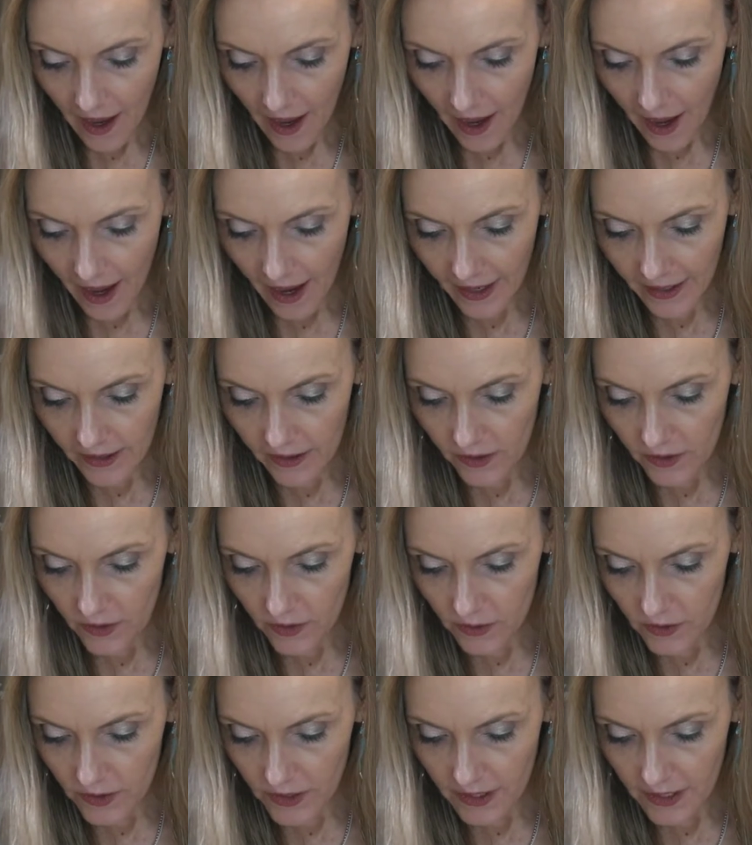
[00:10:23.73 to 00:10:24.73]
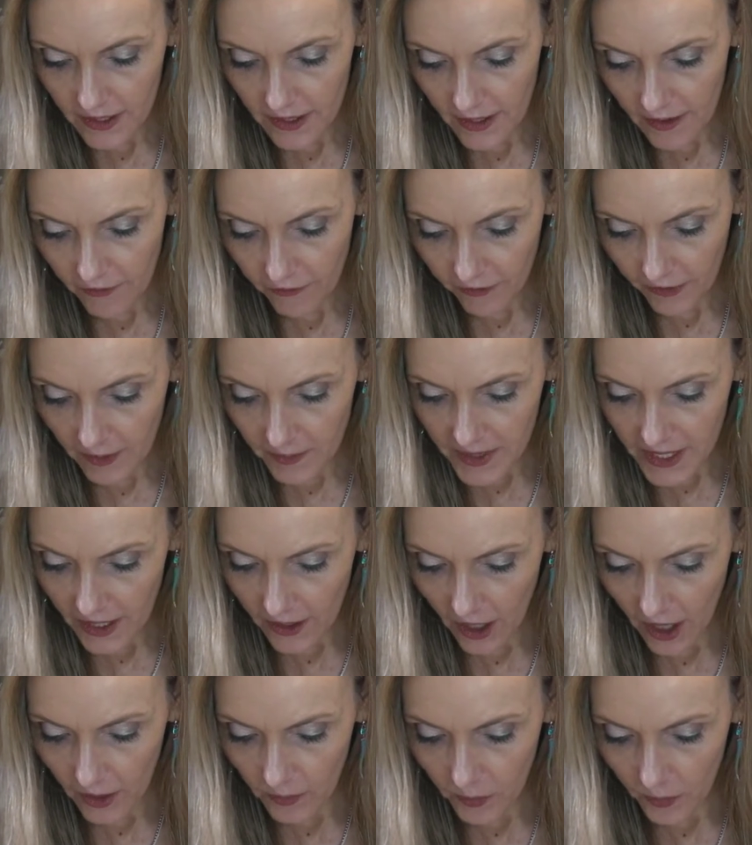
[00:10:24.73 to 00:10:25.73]
I used the flimsy
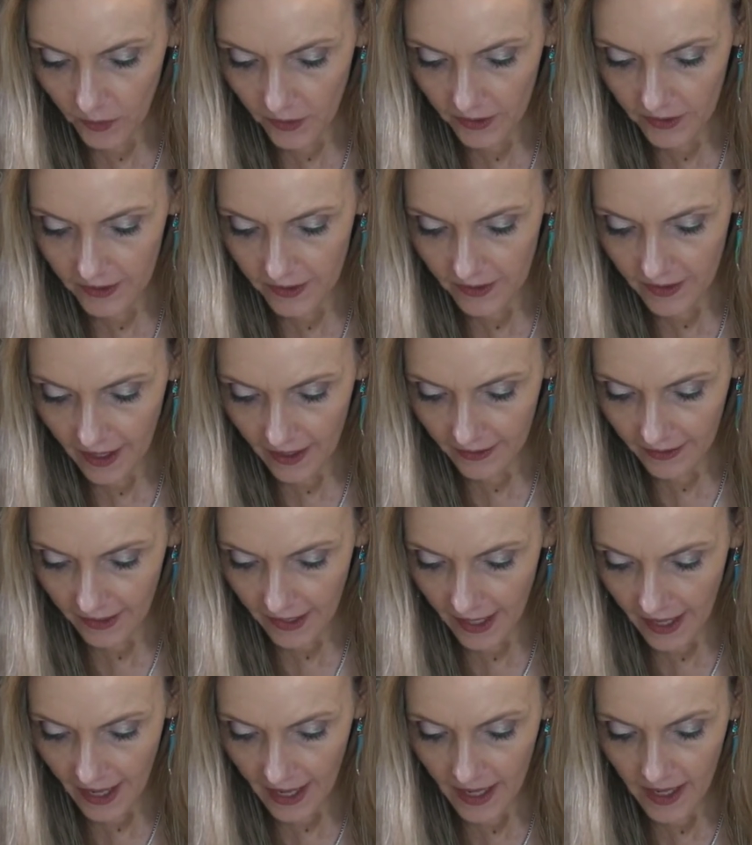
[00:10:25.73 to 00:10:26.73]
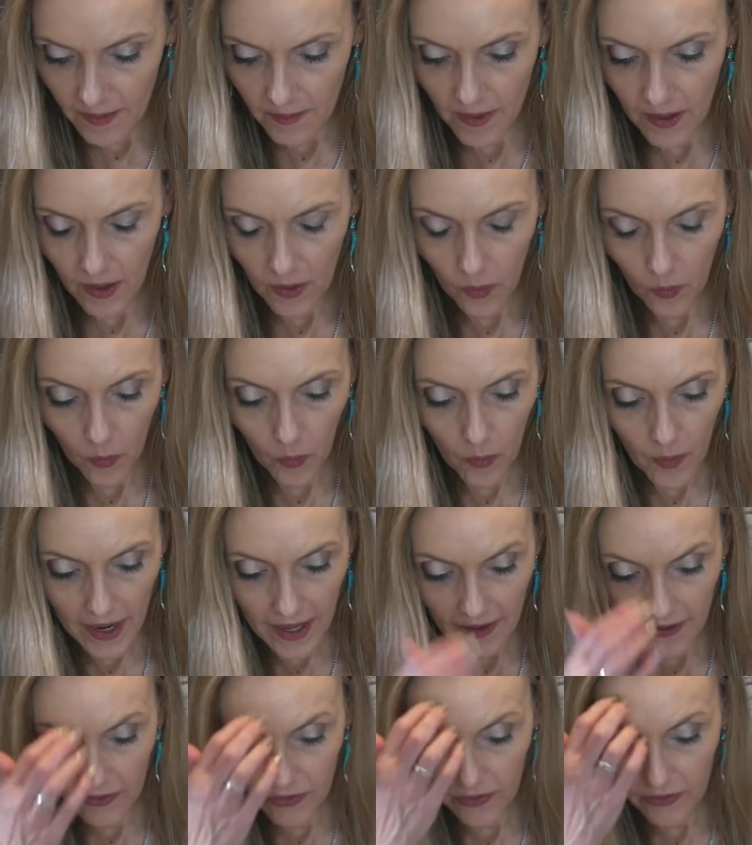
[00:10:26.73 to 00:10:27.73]
cardboard that came with